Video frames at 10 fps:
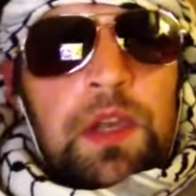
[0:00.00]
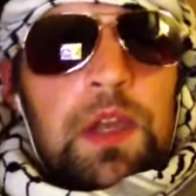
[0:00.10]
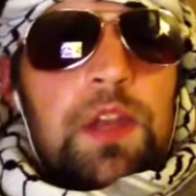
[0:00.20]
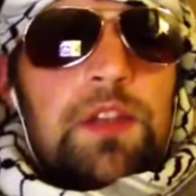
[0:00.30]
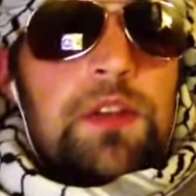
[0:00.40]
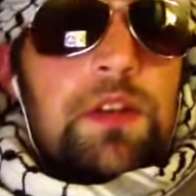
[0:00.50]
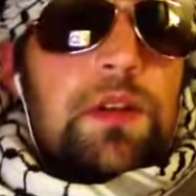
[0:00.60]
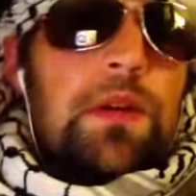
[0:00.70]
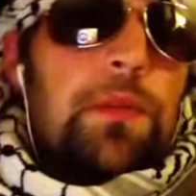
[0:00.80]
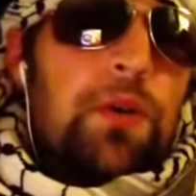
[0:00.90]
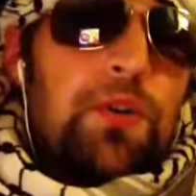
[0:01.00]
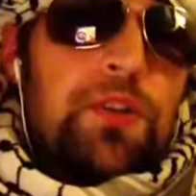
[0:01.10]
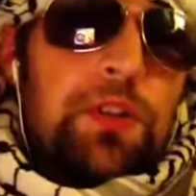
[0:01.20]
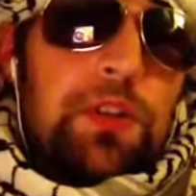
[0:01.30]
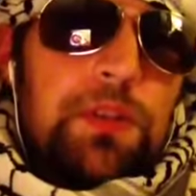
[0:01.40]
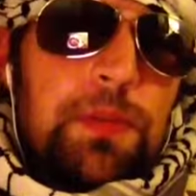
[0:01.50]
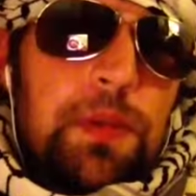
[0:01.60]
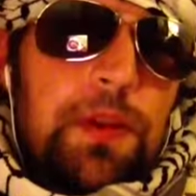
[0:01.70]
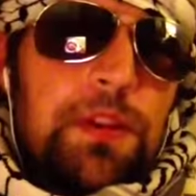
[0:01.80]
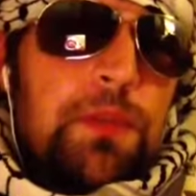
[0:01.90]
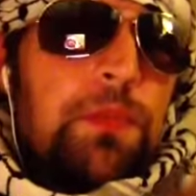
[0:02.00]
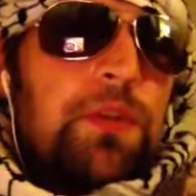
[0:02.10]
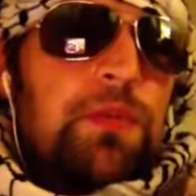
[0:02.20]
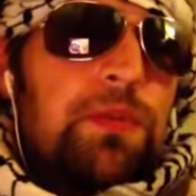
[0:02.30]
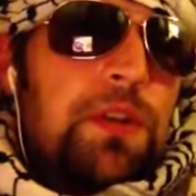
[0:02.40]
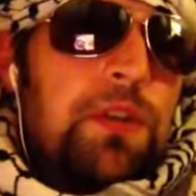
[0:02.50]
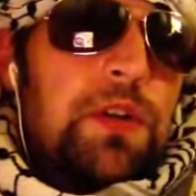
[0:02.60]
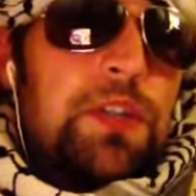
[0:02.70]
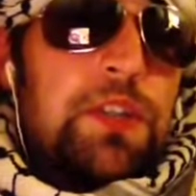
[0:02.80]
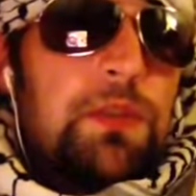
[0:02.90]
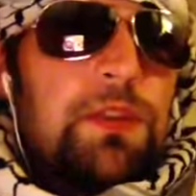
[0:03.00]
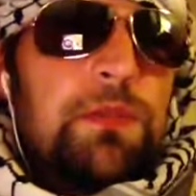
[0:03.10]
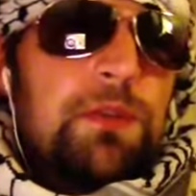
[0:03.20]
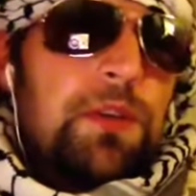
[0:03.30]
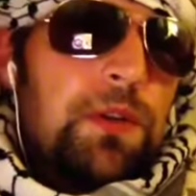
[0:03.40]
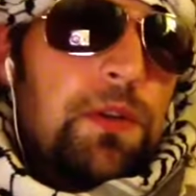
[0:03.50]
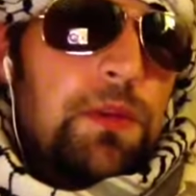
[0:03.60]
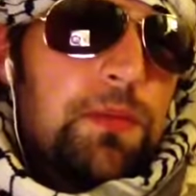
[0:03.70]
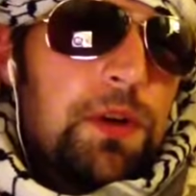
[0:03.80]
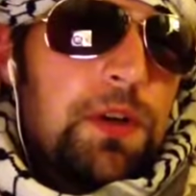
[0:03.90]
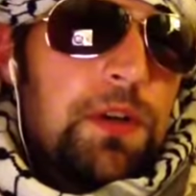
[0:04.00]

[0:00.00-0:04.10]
Is it an emotional experience that brings me to Christ that makes me know that I'm part of